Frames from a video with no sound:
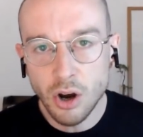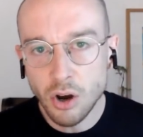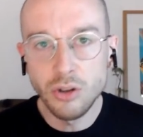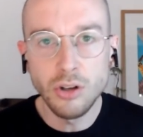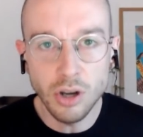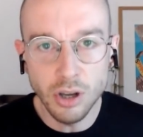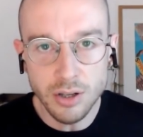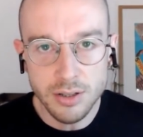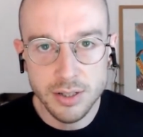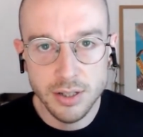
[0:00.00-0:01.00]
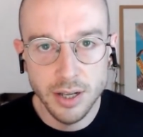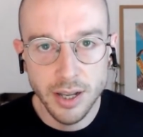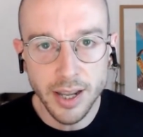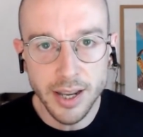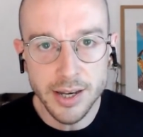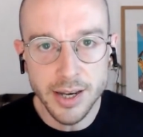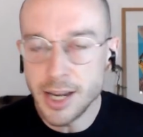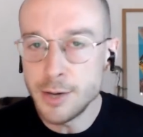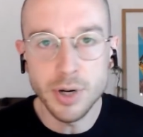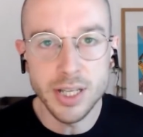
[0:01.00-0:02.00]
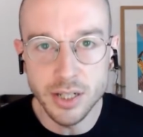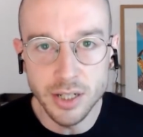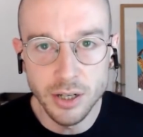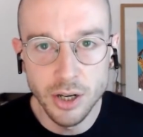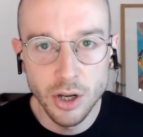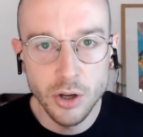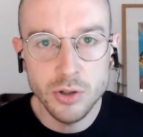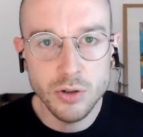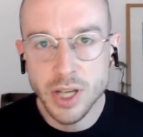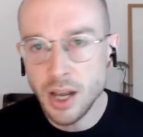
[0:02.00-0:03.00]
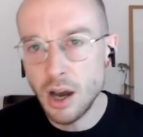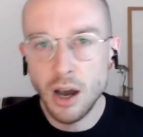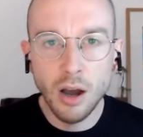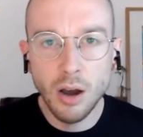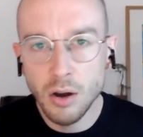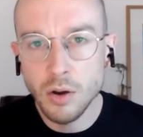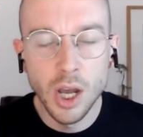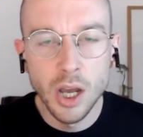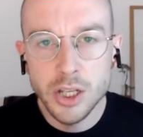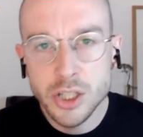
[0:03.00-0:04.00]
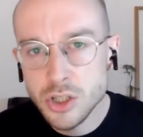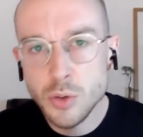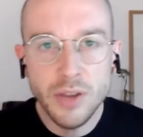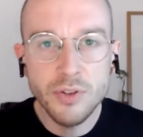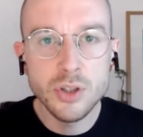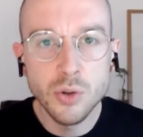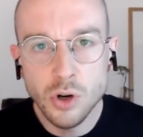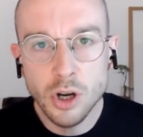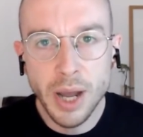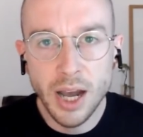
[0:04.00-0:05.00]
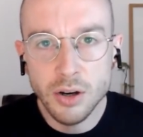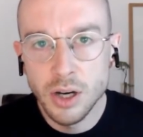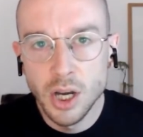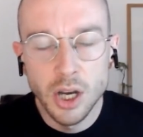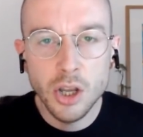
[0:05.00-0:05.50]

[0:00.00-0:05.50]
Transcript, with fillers: onlookers in Britain who sort of say, "Oh, it's, to even talk about,